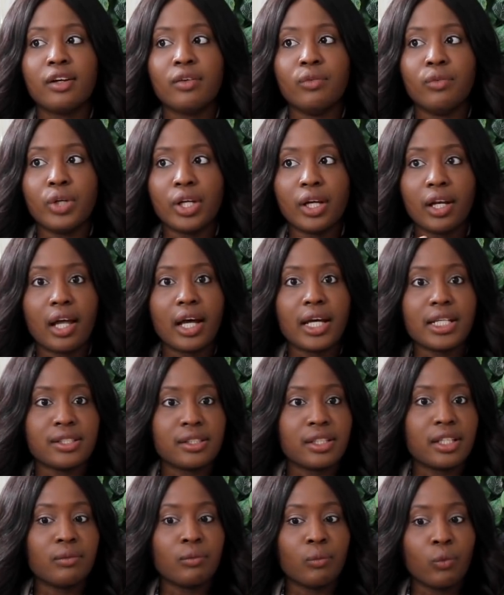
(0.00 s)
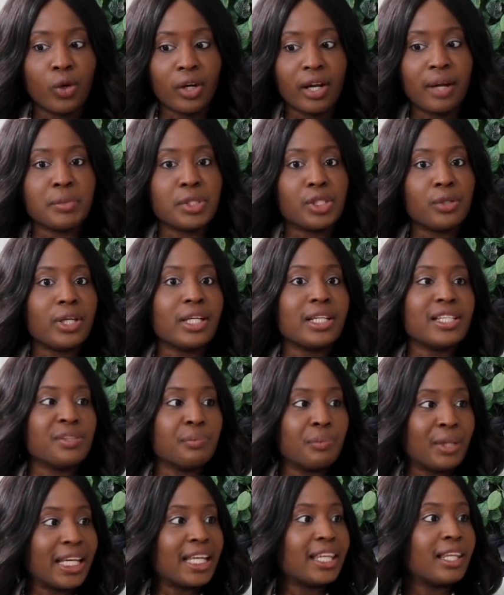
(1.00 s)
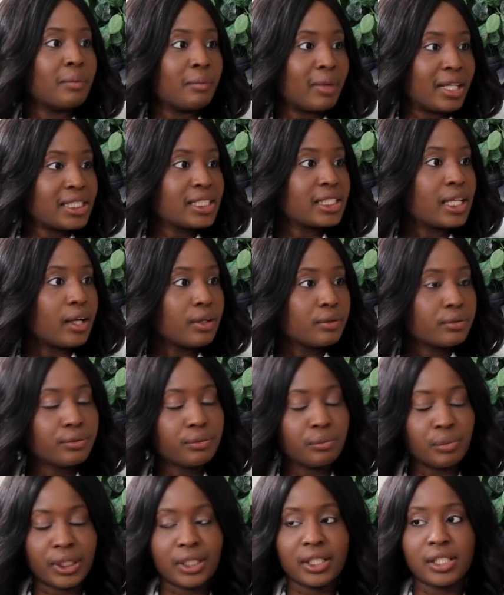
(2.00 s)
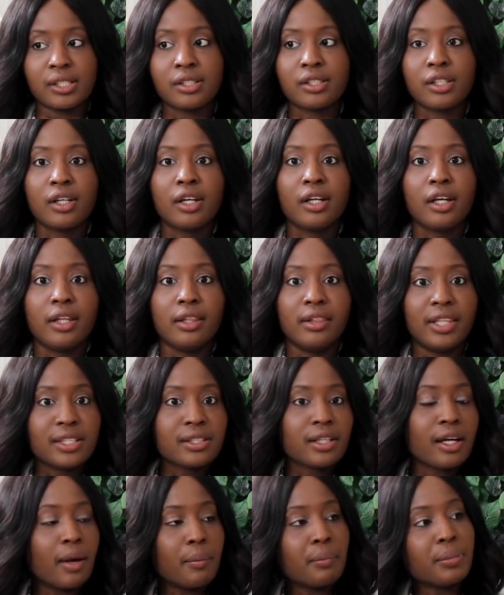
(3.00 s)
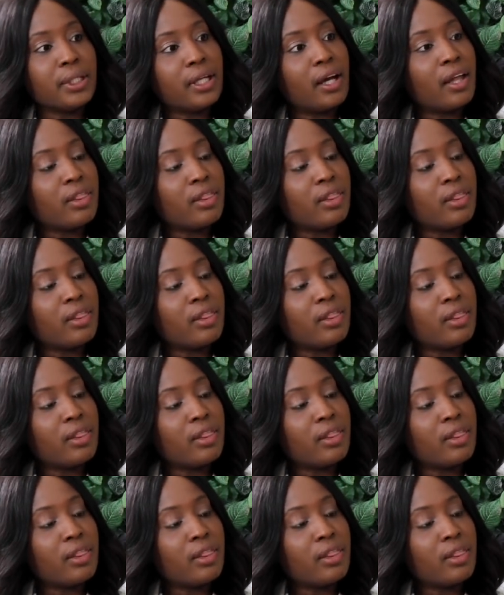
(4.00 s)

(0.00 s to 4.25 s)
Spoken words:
realize that what I'm doing is bigger than myself. Because this company